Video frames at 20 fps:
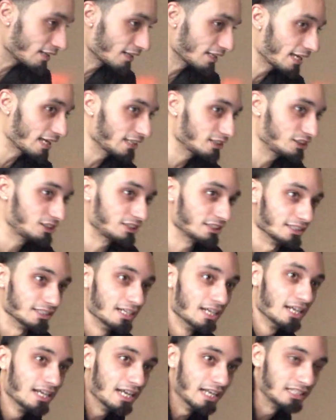to that shit
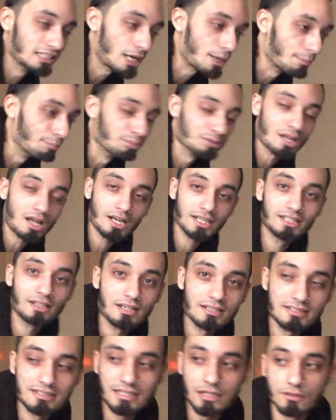and y'all block
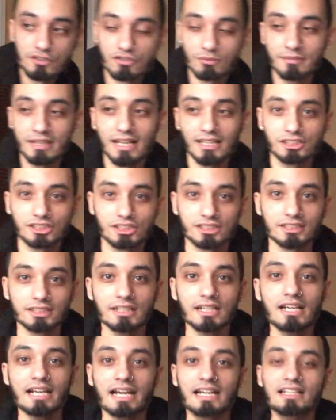yourselves from that
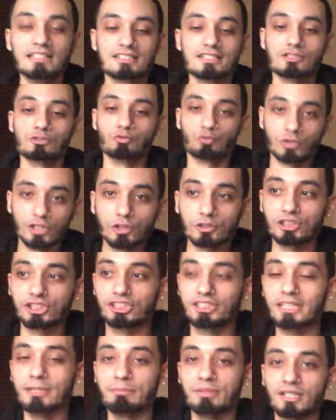shit and this is real
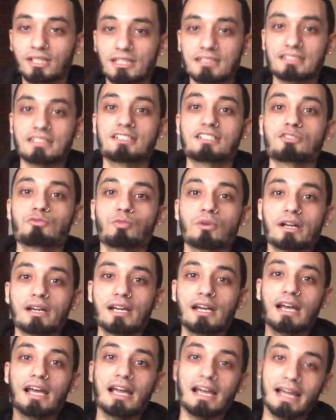shit because this is what
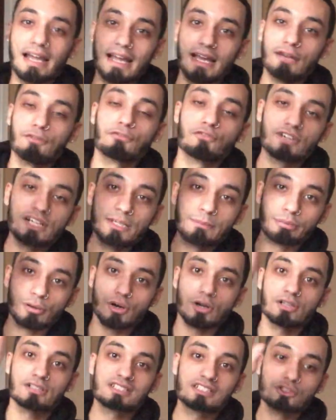every
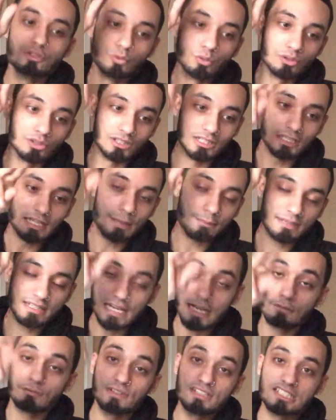person who I mean
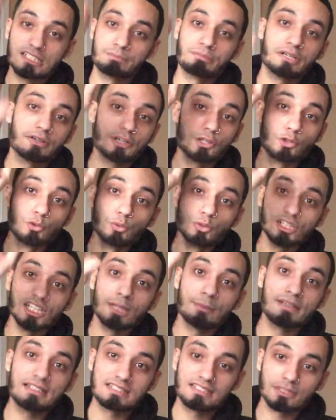every spirit who
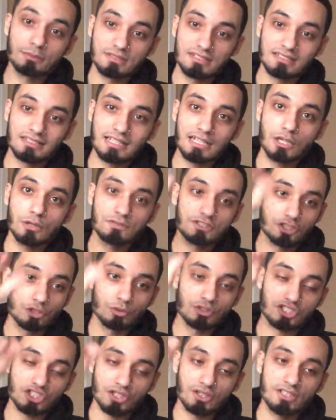limits themselves
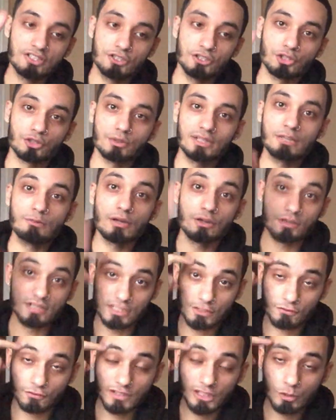to a certain degree whether
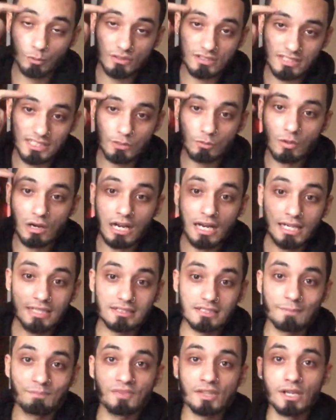it's frequency wise